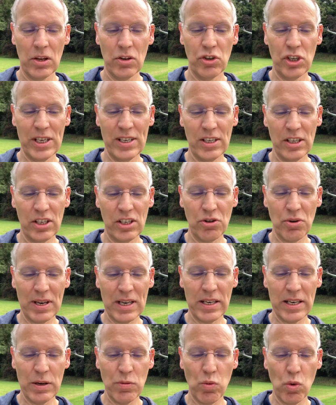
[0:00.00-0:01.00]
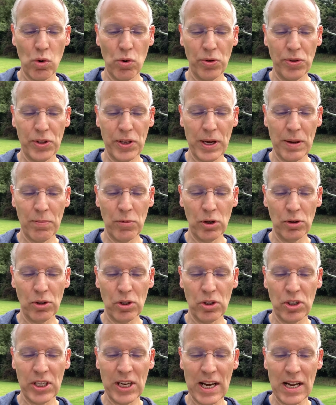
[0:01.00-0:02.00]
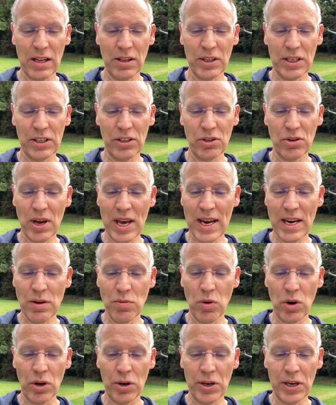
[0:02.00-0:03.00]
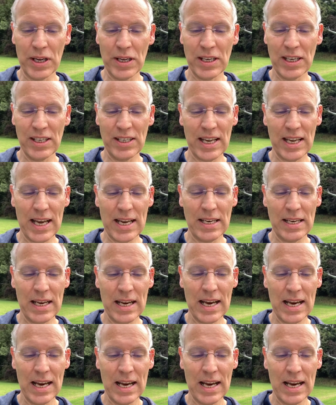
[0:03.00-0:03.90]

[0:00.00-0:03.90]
Jesus strictly warned them not to tell this to anyone, and he said,